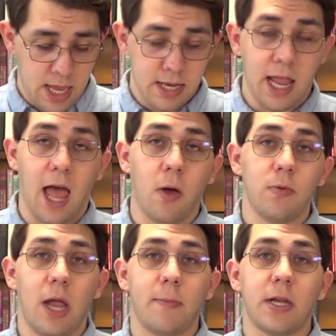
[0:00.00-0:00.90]
Now,
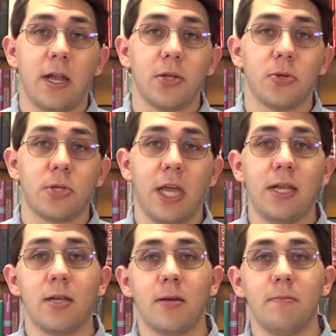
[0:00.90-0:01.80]
Nebuchadnezzar's
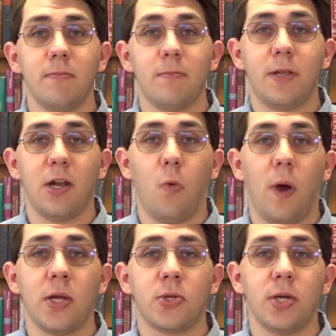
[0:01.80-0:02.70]
kingdom didn't
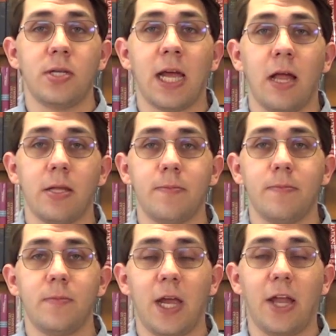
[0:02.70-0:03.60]
waste good talent.
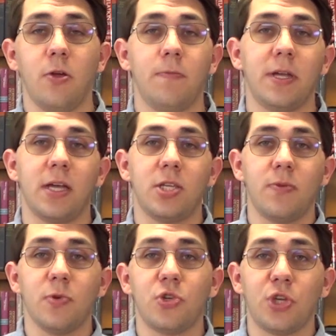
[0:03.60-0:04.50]
Daniel, because he
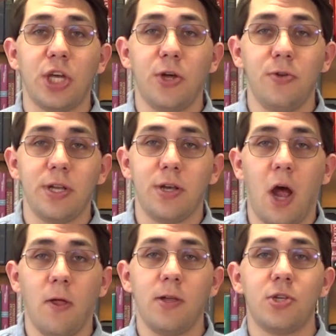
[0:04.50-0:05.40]
was skilled in
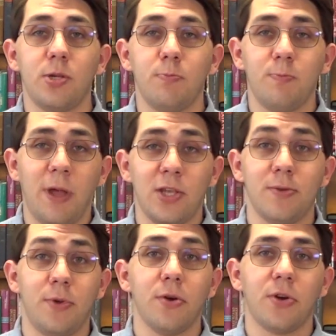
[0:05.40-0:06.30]
knowledge and as
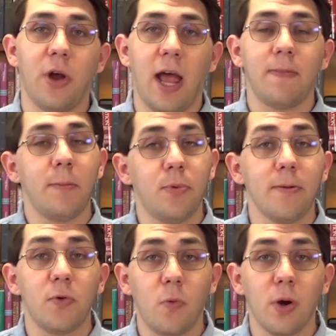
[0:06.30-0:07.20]
a bureaucrat, they put
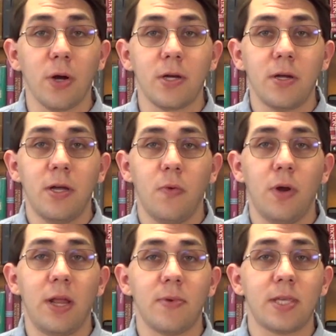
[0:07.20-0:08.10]
him to work
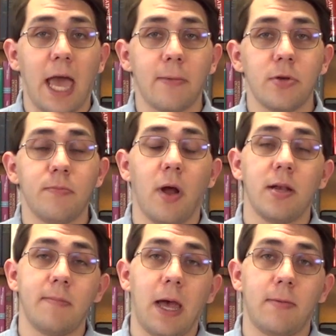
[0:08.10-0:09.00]
when he was captured and
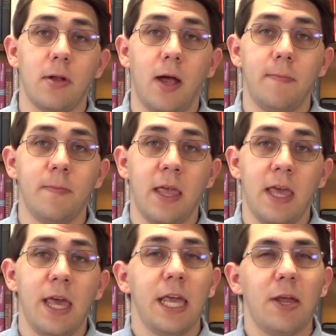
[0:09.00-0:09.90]
brought to Babylon.
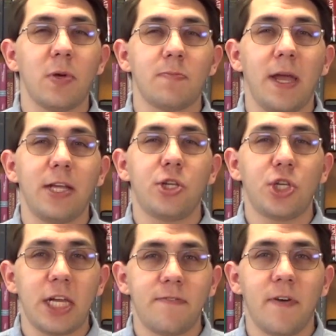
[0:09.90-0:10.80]
He was made
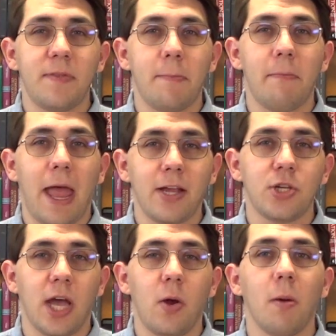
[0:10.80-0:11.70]
chief of the
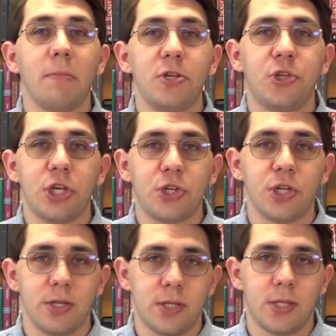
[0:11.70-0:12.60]
Magi, or
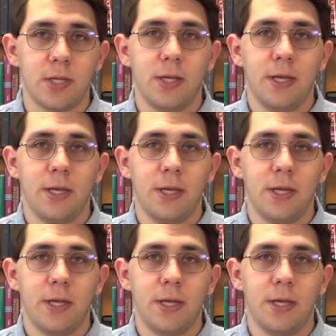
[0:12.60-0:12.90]
magicians.